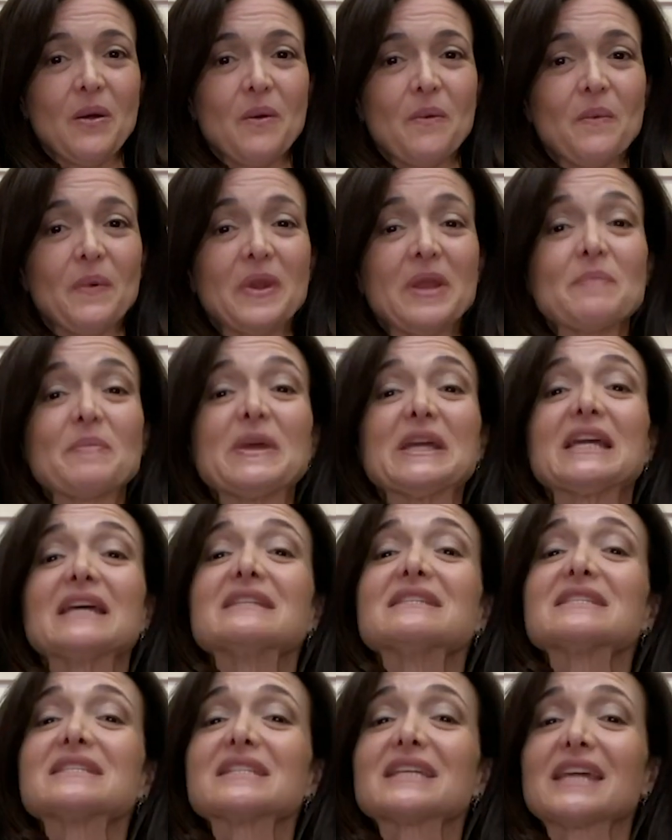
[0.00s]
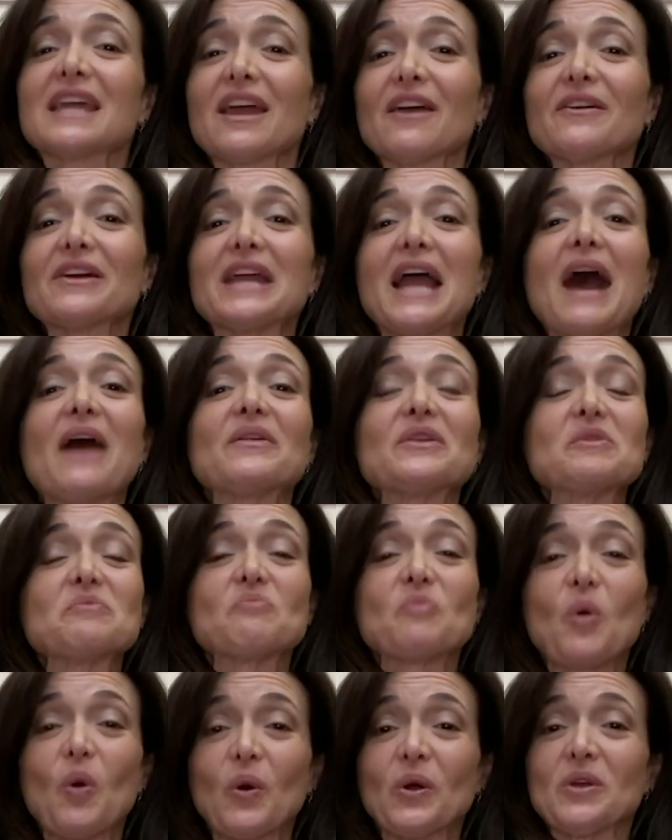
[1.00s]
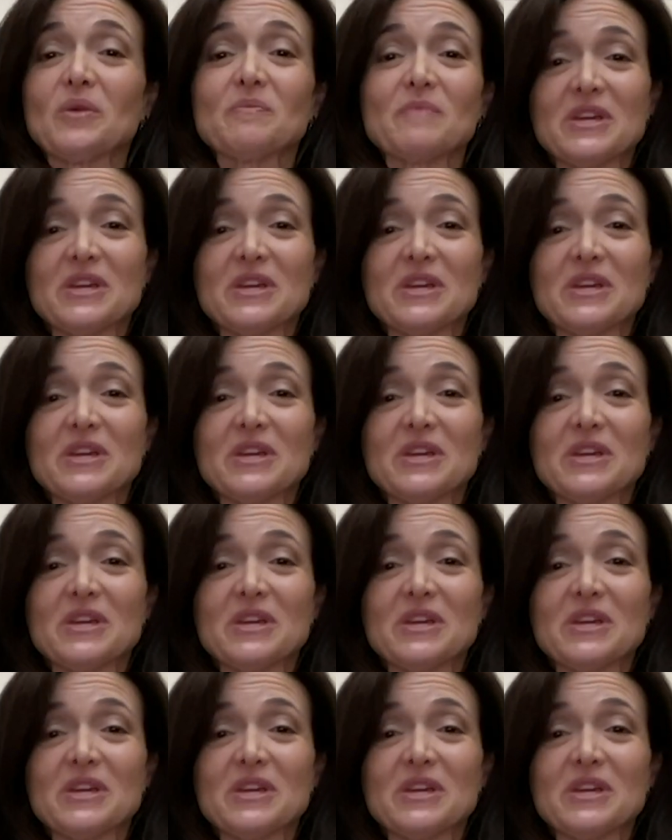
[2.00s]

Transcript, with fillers: when it begins to carry out important